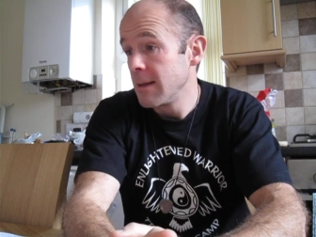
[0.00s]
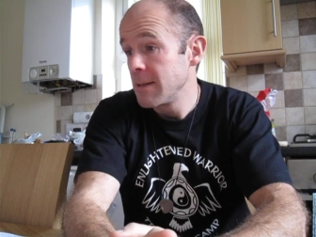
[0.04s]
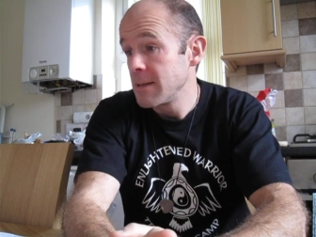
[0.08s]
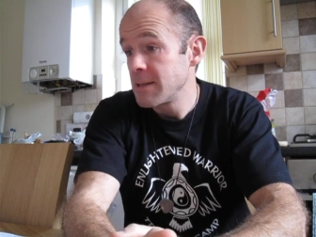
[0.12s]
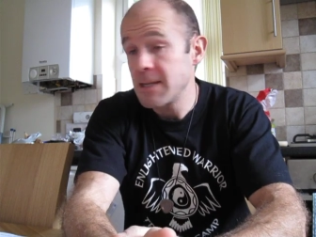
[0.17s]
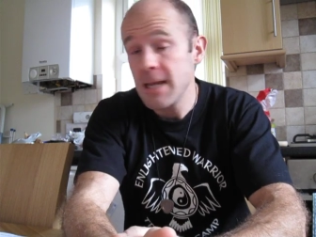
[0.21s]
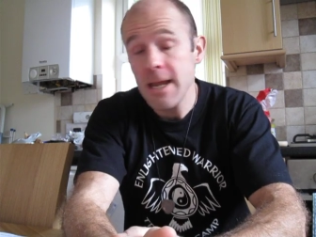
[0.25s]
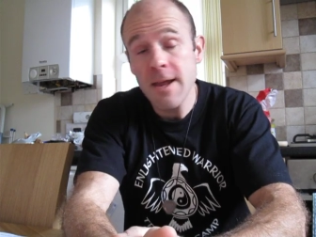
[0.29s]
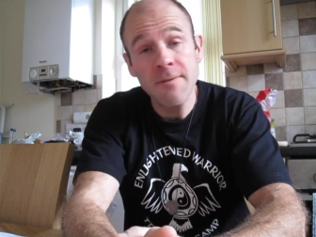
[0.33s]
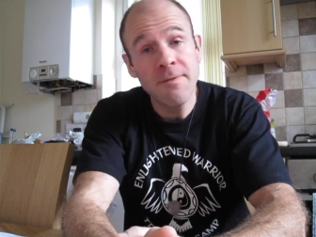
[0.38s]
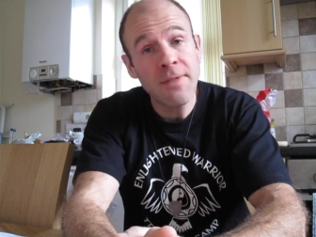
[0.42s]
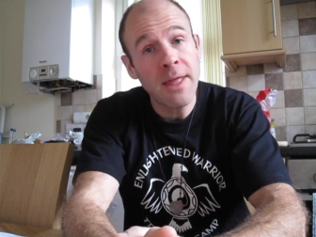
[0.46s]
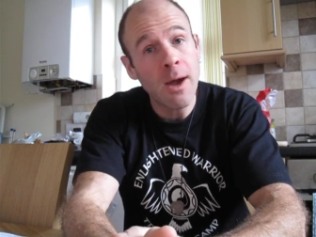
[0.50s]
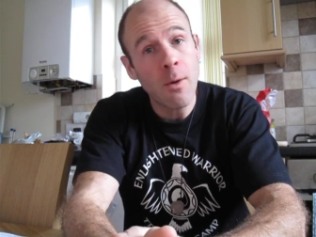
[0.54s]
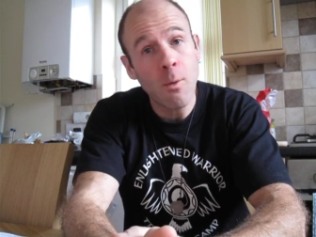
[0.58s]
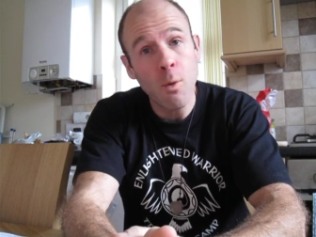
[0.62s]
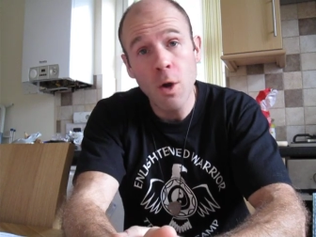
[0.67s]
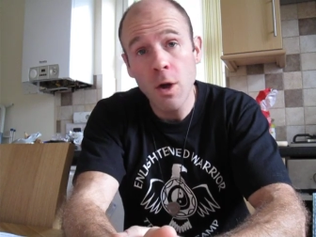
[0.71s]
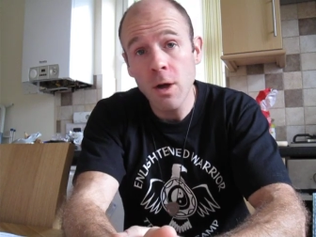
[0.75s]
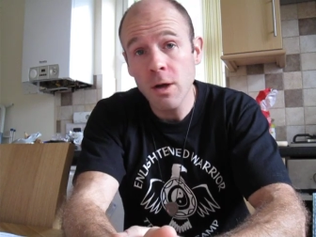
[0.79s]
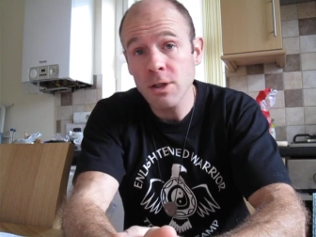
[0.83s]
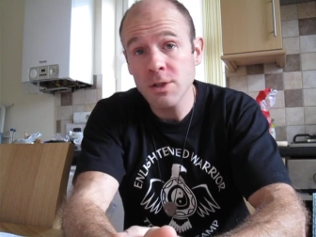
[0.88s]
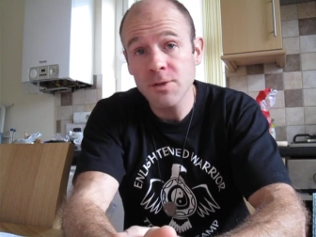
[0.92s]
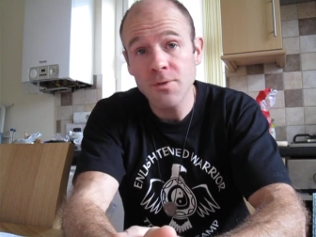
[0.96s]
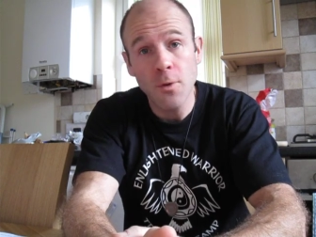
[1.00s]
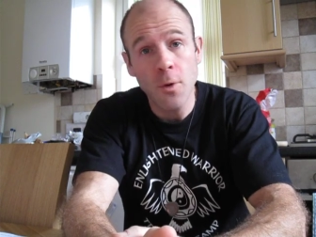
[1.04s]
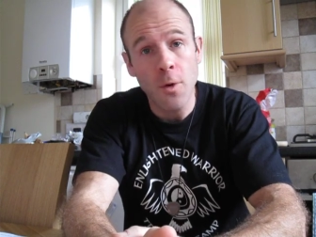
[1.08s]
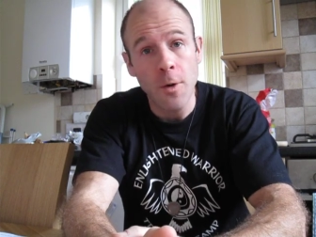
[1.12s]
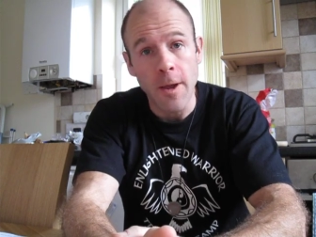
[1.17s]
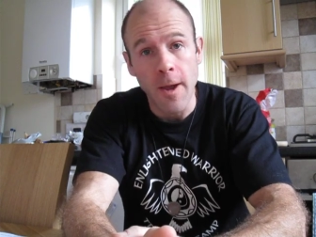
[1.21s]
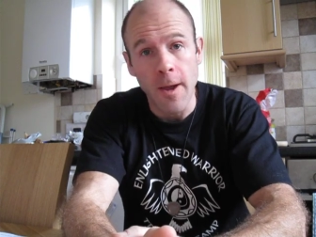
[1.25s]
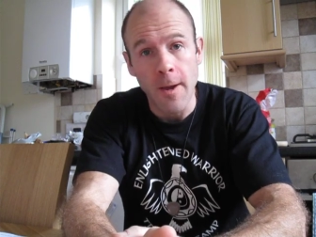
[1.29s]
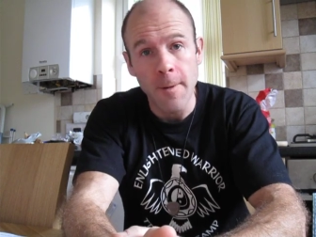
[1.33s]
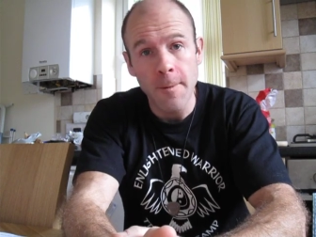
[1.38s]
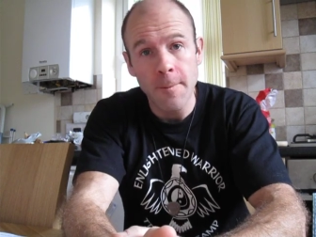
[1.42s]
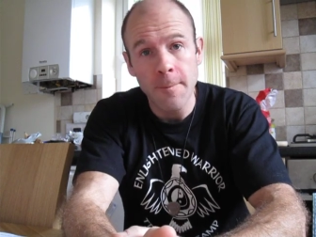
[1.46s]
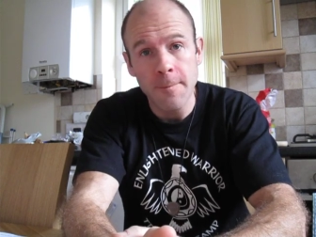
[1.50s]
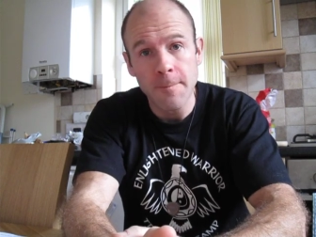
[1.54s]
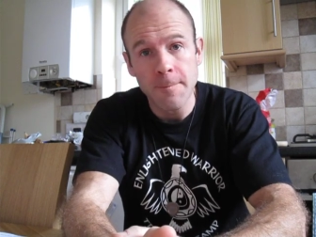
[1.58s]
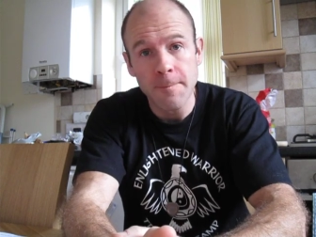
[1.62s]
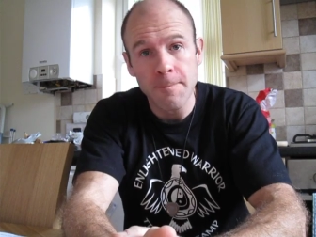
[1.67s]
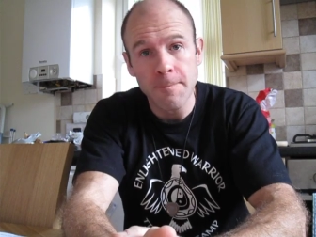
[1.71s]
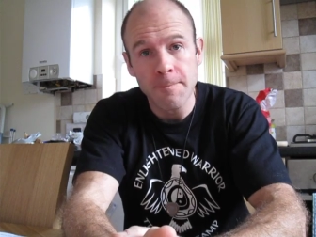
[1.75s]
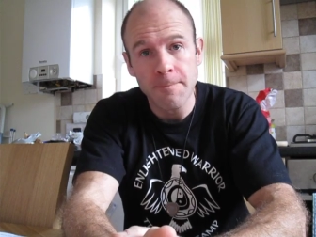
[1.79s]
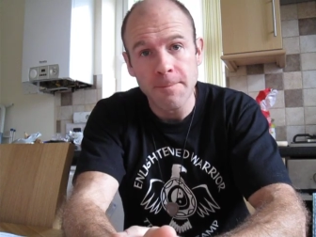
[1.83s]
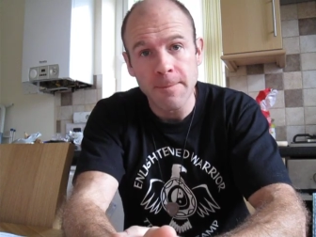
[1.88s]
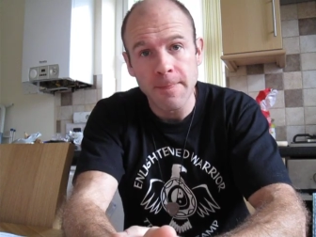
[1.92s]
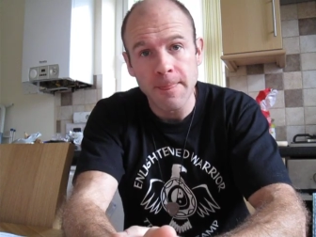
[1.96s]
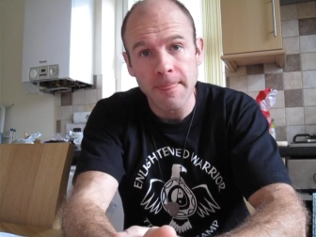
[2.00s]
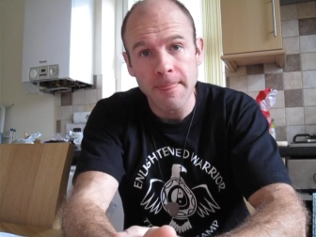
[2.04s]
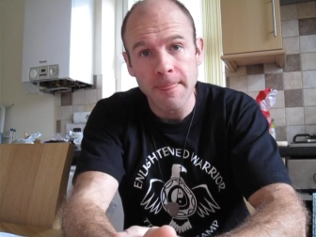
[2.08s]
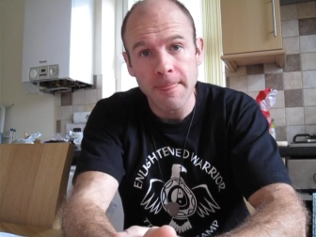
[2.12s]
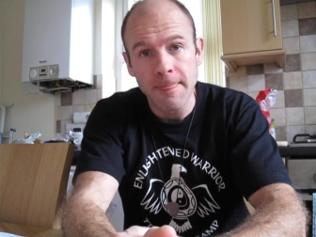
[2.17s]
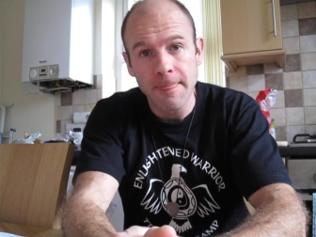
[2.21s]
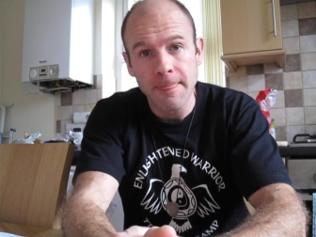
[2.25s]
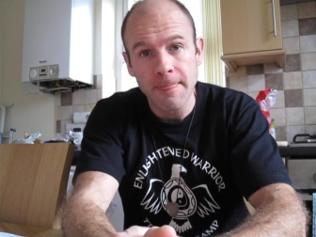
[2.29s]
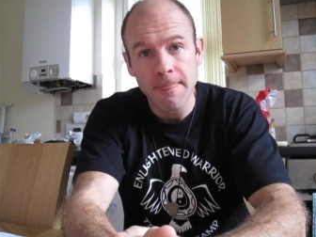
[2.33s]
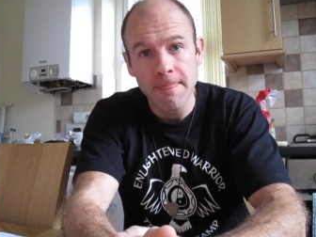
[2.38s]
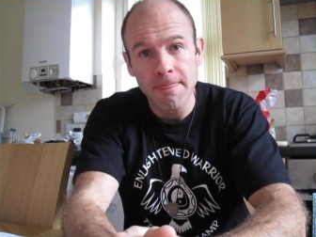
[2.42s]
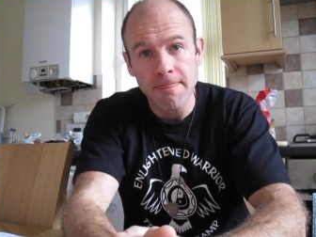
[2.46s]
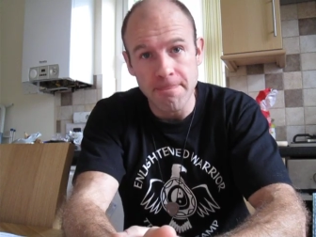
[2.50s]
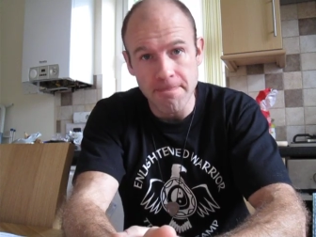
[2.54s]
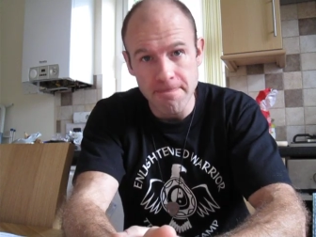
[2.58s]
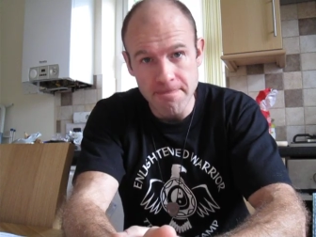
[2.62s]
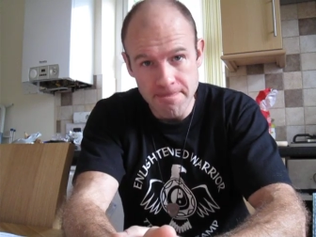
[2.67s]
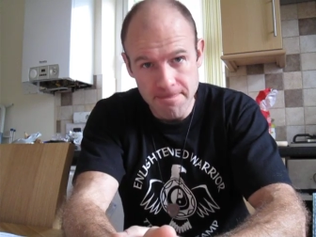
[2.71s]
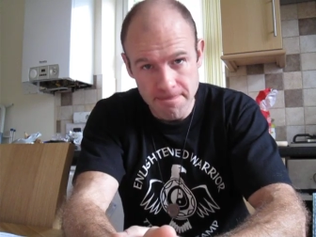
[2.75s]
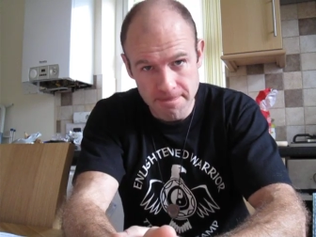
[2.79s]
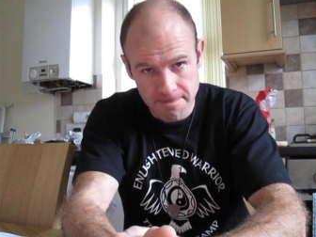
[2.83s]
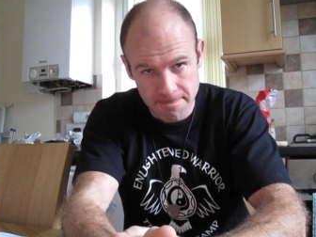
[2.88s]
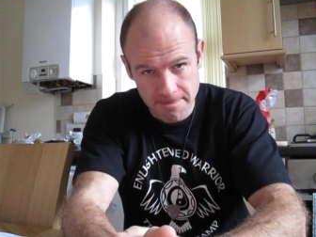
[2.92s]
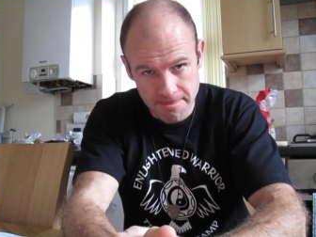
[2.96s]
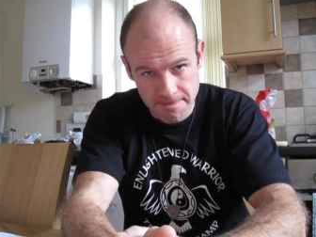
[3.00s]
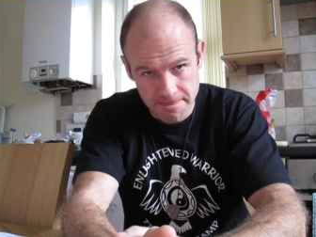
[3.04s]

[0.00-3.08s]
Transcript: See if that works for you. Hmm.